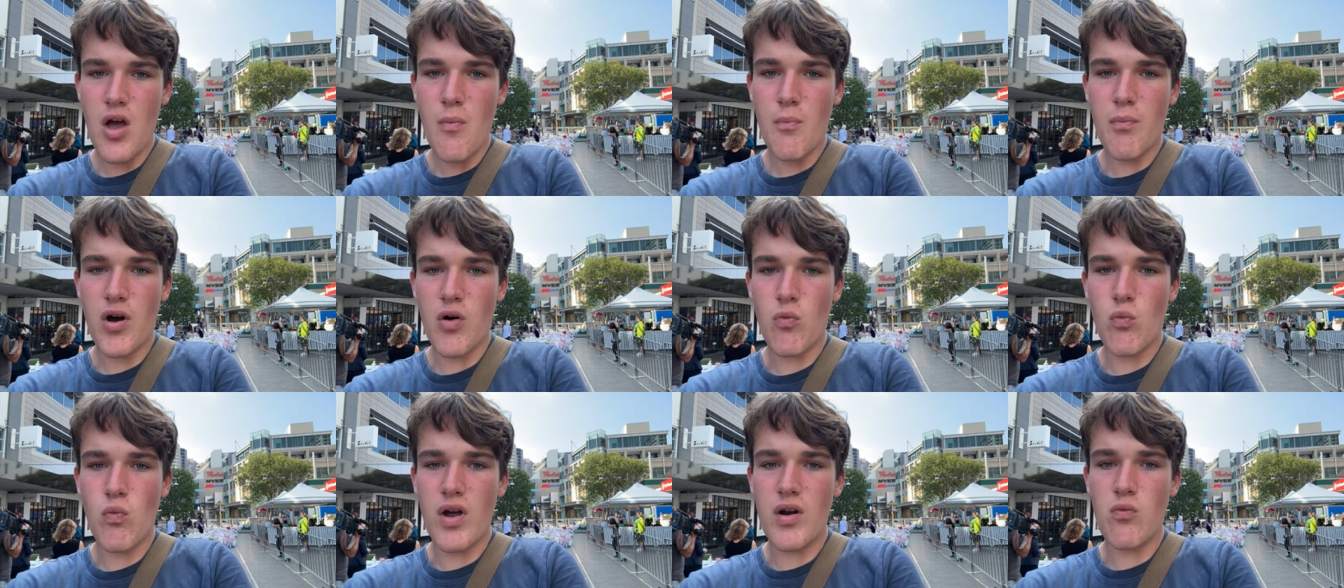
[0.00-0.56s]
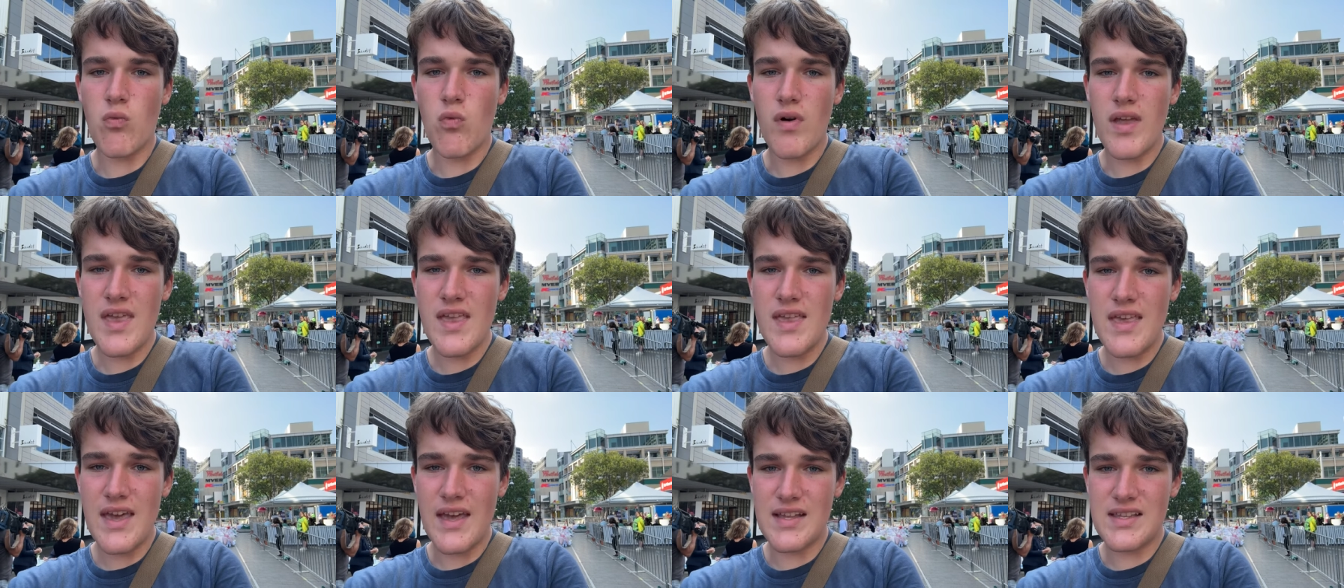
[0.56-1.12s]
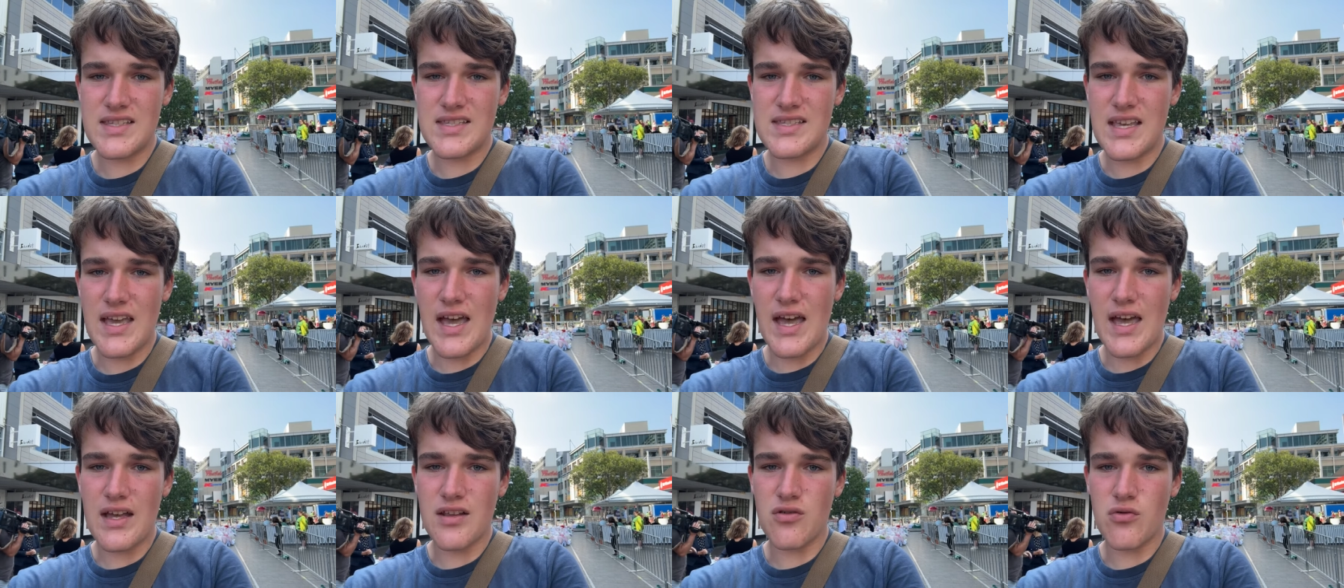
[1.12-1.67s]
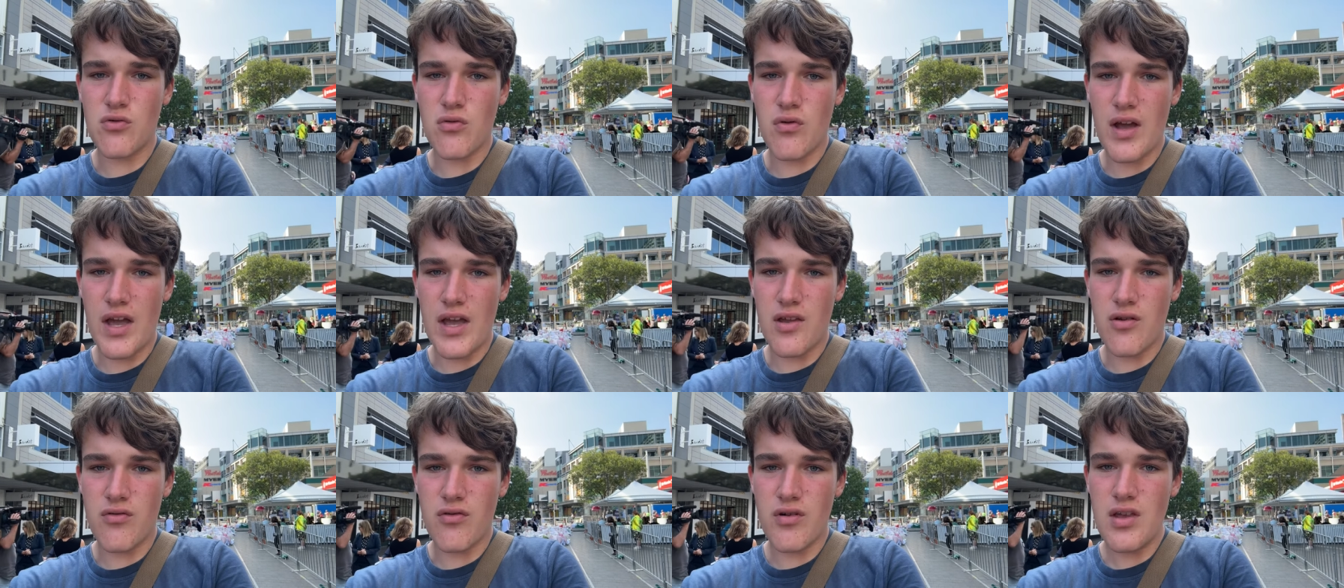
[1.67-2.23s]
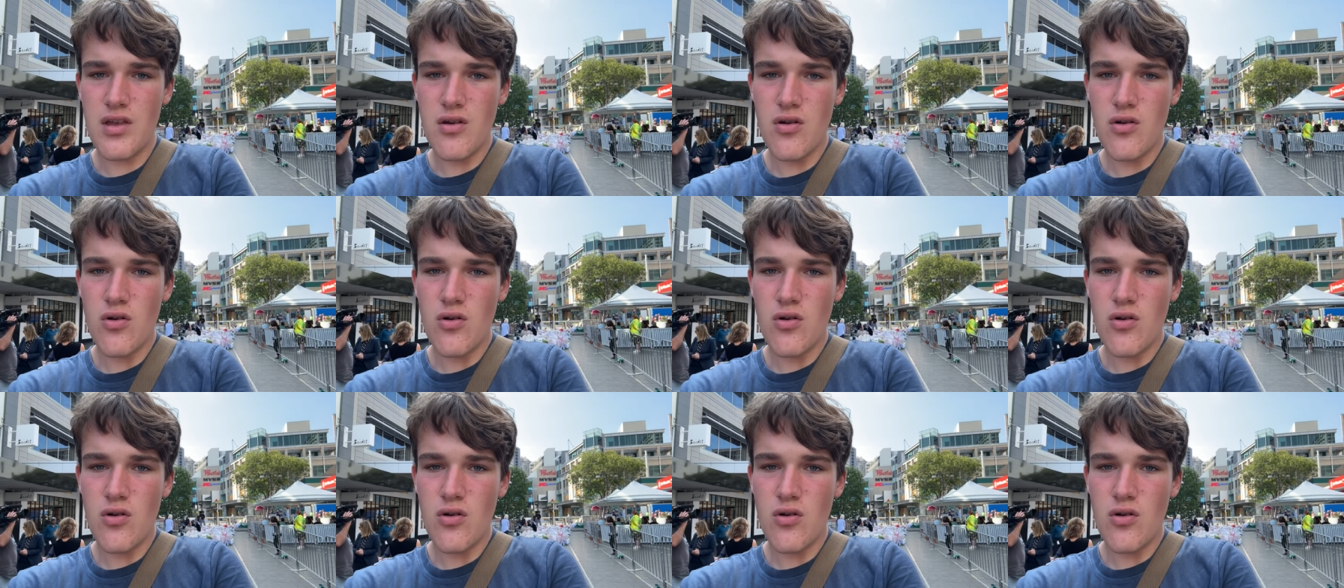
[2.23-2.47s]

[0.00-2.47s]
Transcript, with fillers: But when we get sad or angry,